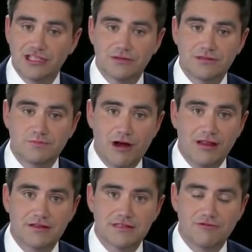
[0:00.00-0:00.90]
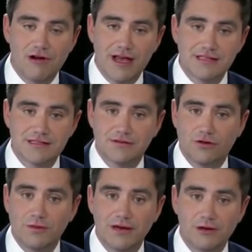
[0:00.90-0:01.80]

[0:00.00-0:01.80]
She was breathless at rest, on minimal